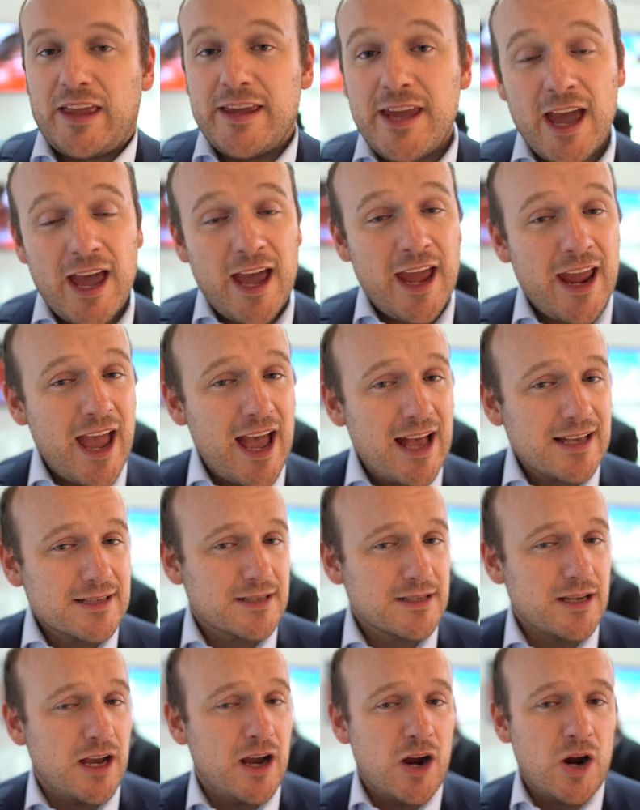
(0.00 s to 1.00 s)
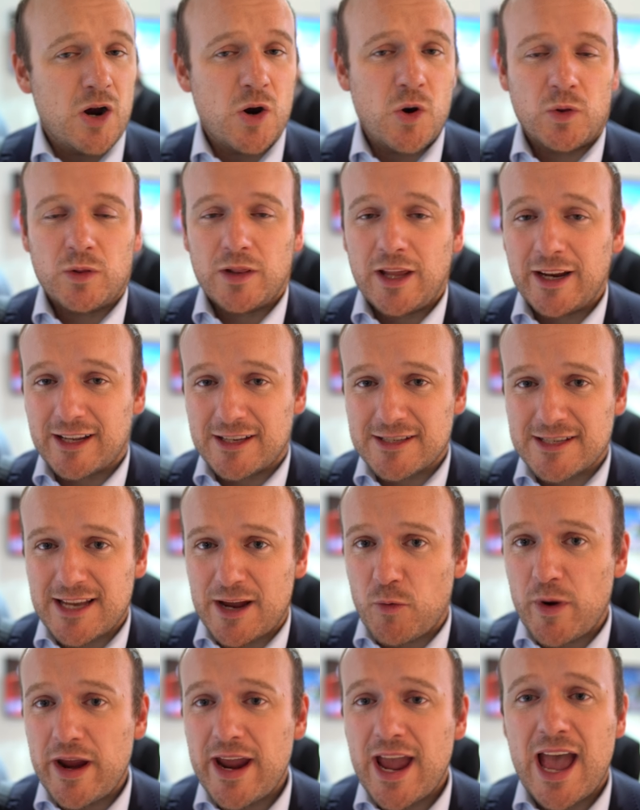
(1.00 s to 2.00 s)
Yeah. So like I
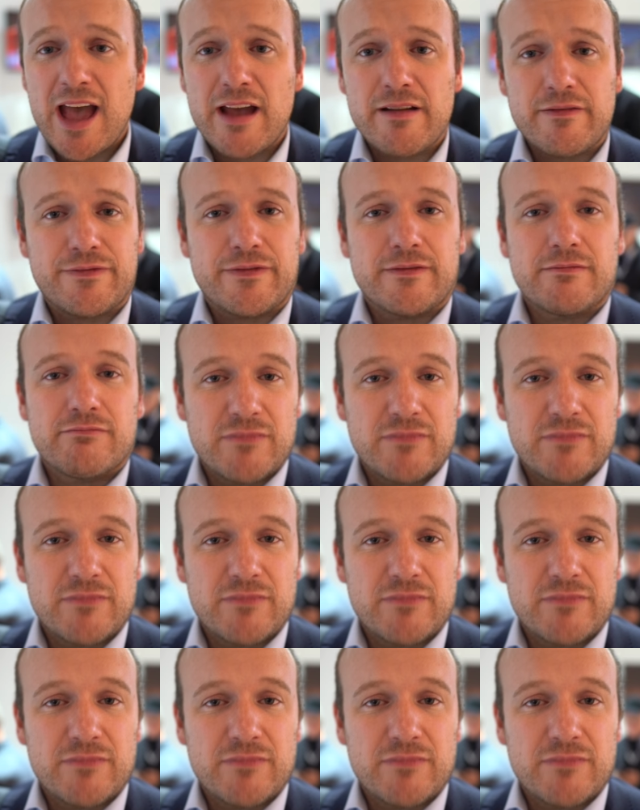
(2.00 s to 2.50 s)
say, we have